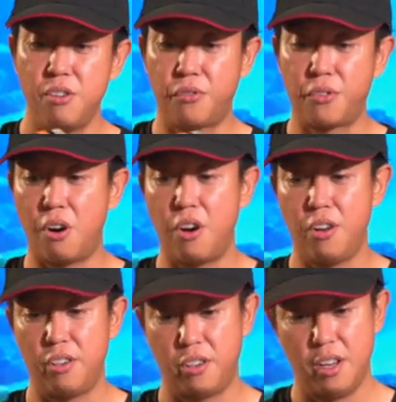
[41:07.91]
you've
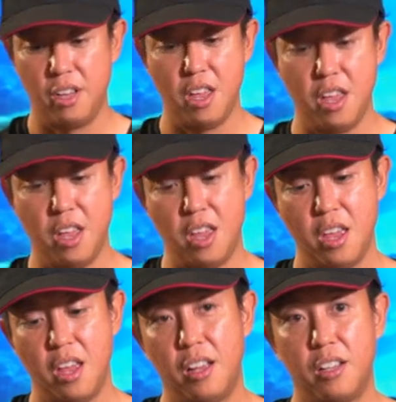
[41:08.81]
got
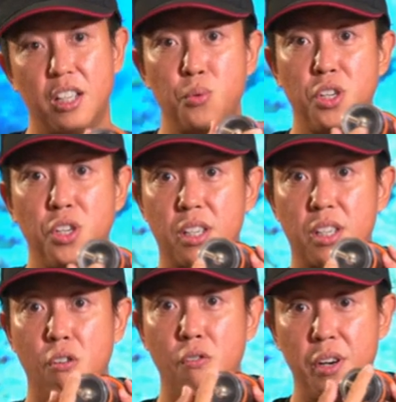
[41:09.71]
the
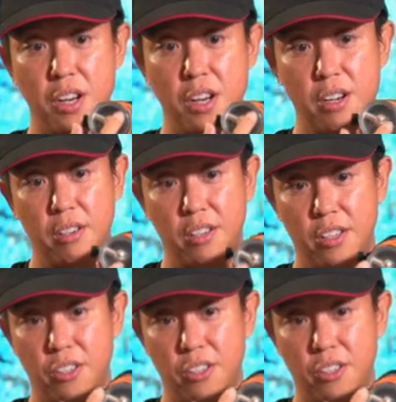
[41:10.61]
switches are over here.